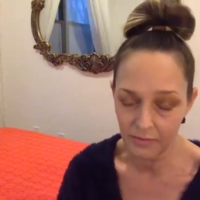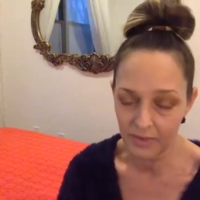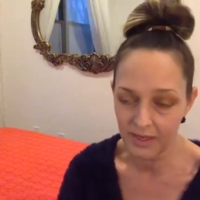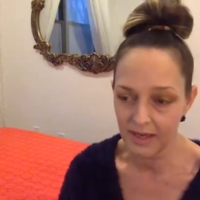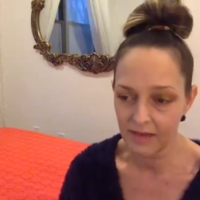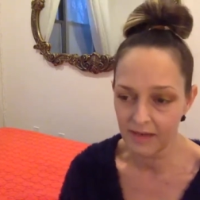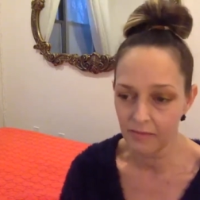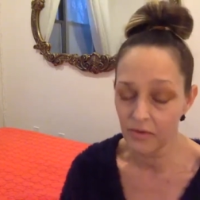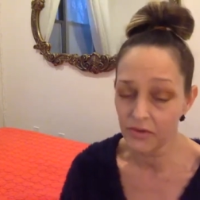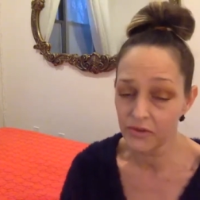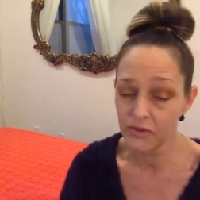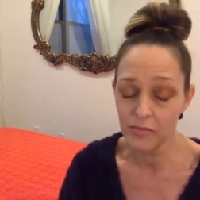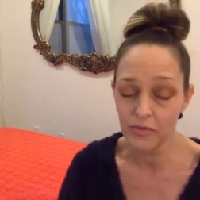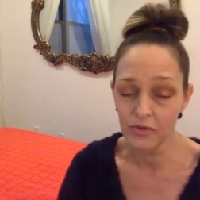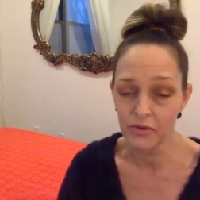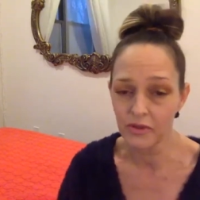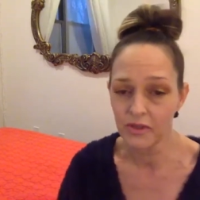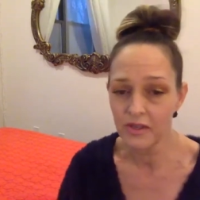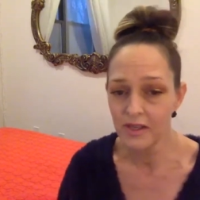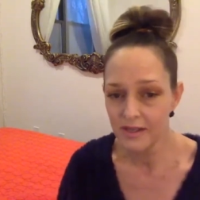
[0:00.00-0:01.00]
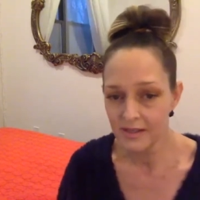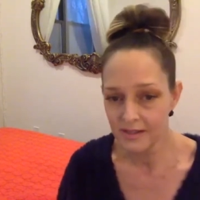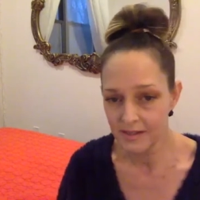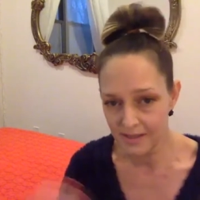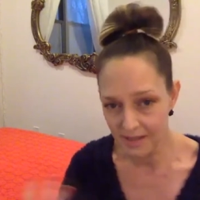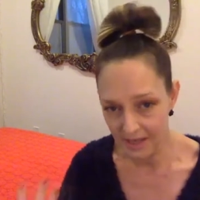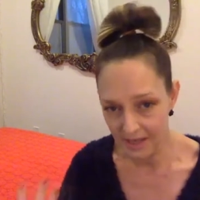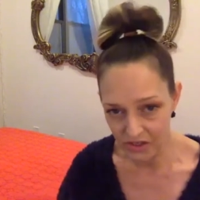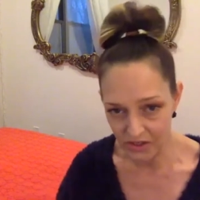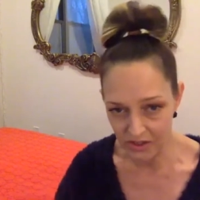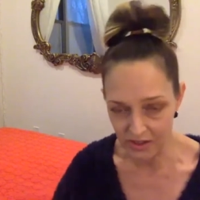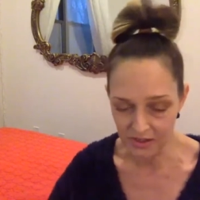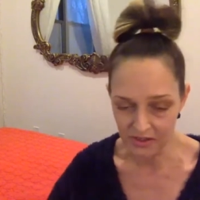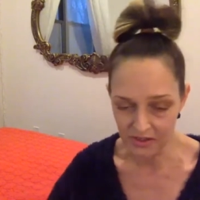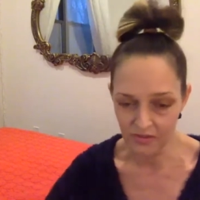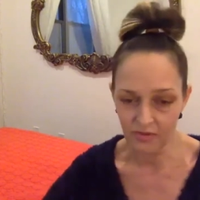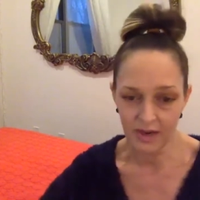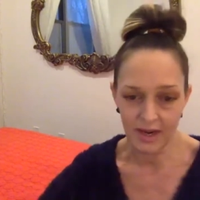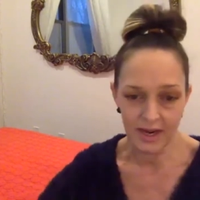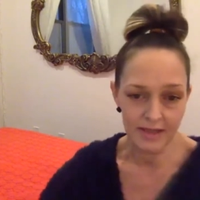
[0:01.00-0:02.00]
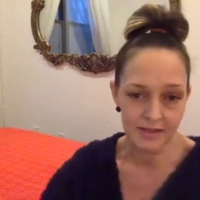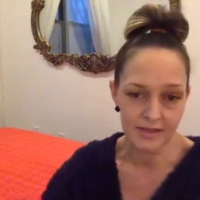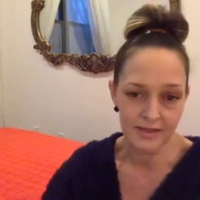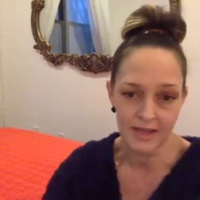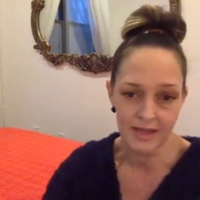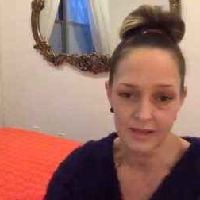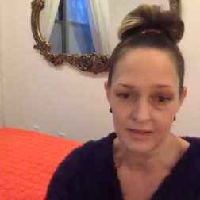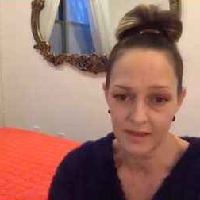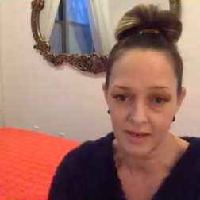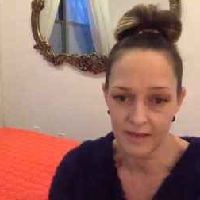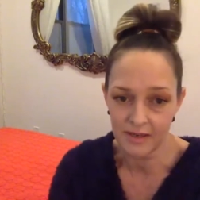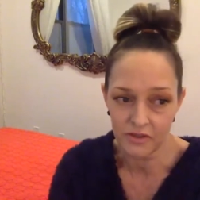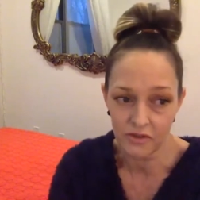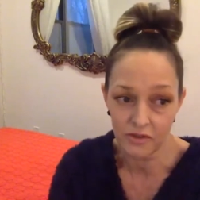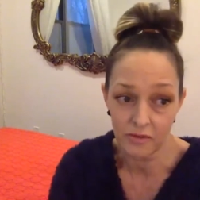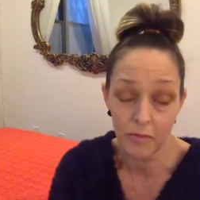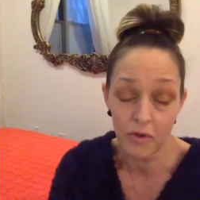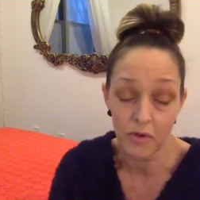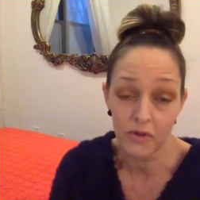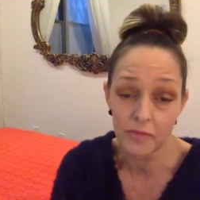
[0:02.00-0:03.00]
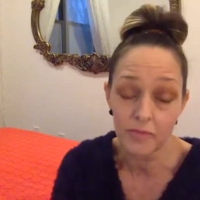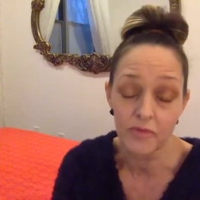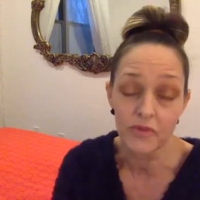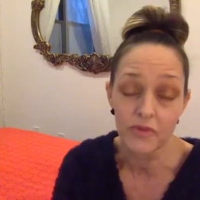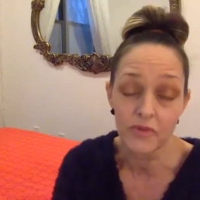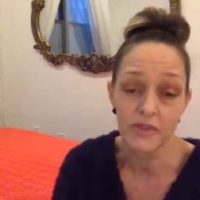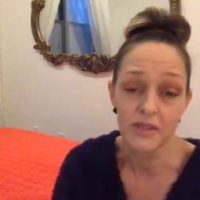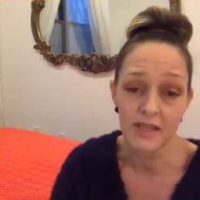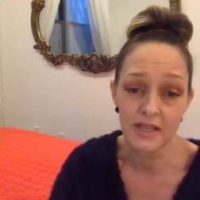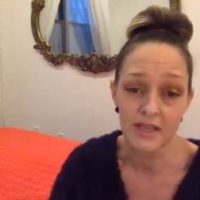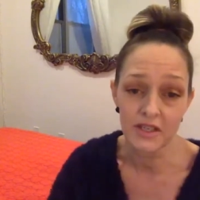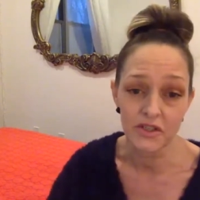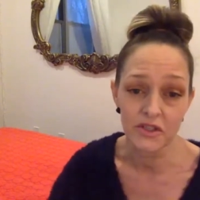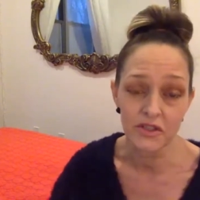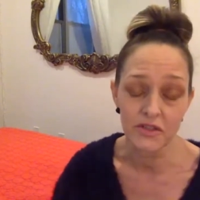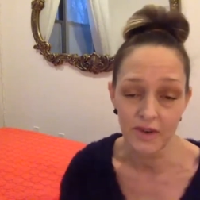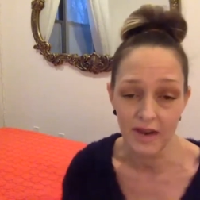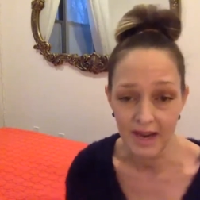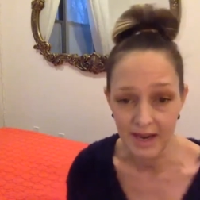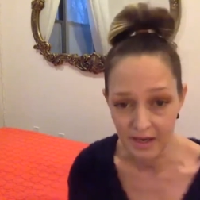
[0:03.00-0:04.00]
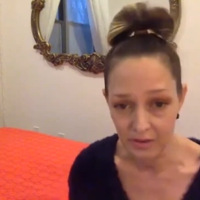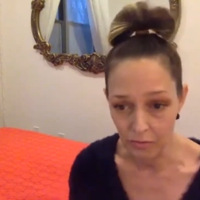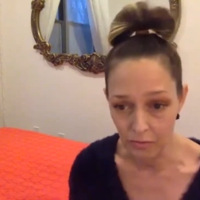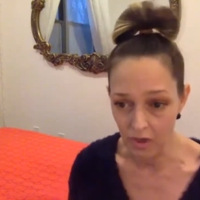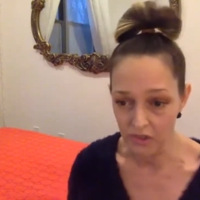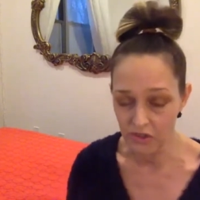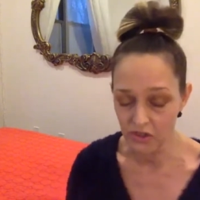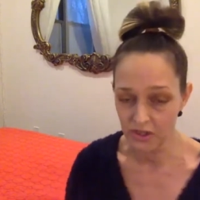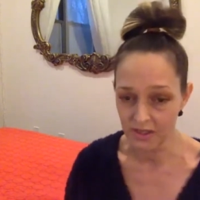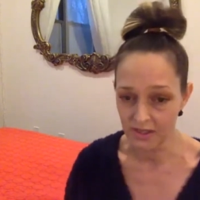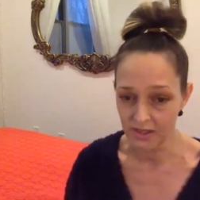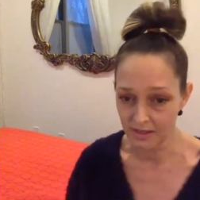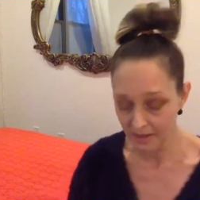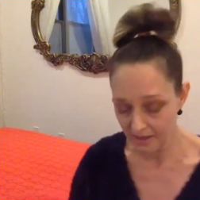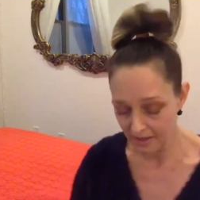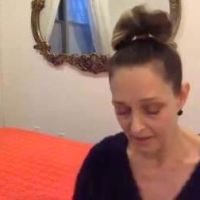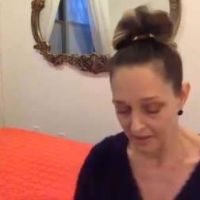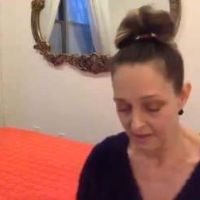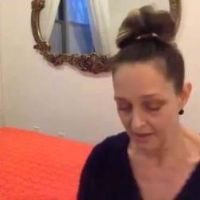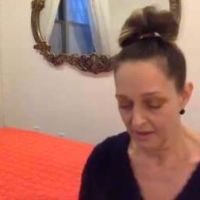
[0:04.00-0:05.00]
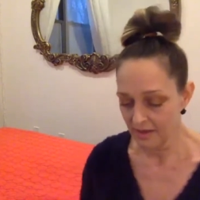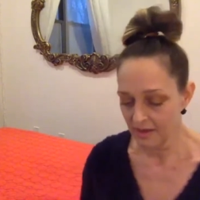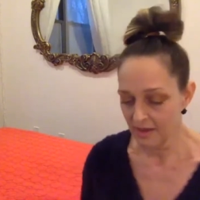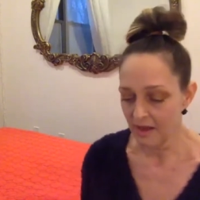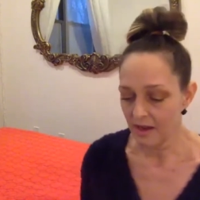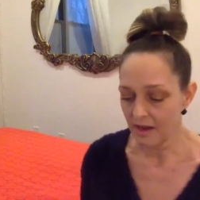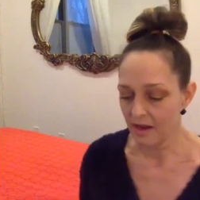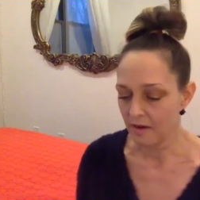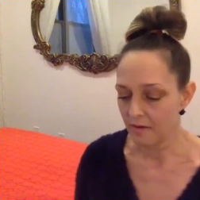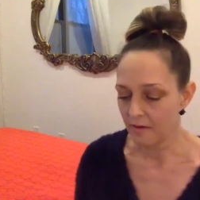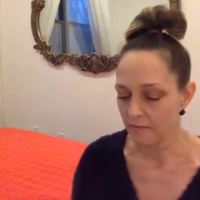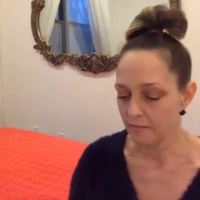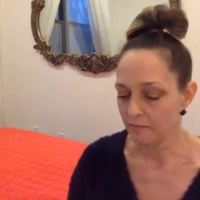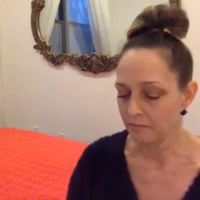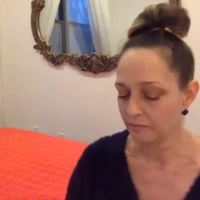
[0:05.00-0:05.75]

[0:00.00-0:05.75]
We had multiple stations for hand sanitizer and multiple stations for hand washing. And